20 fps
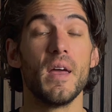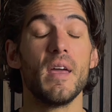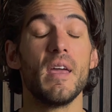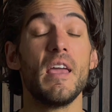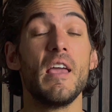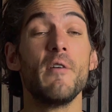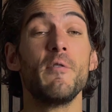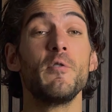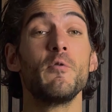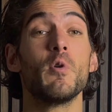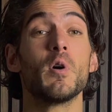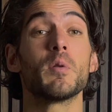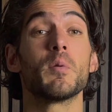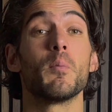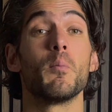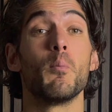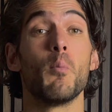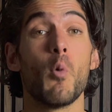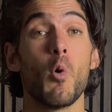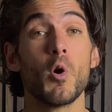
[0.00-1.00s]
If you
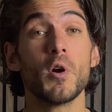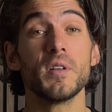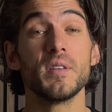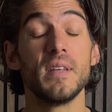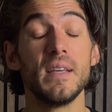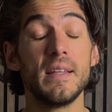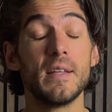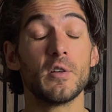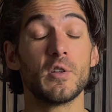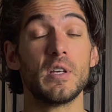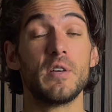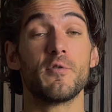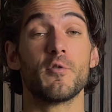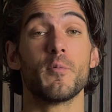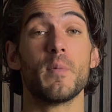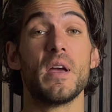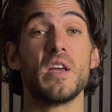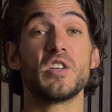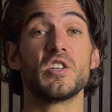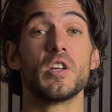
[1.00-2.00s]
want more detailed
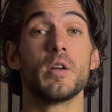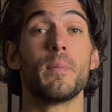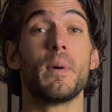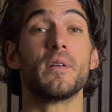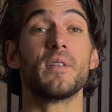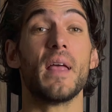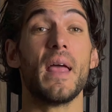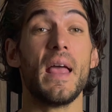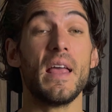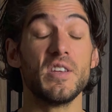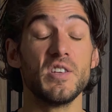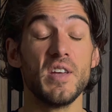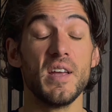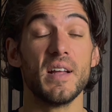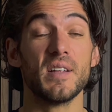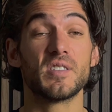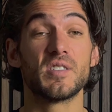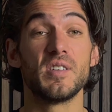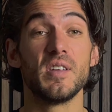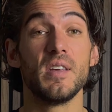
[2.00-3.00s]
information about
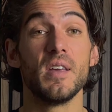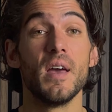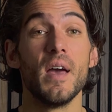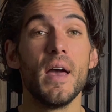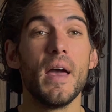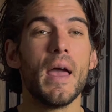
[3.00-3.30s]
SCHD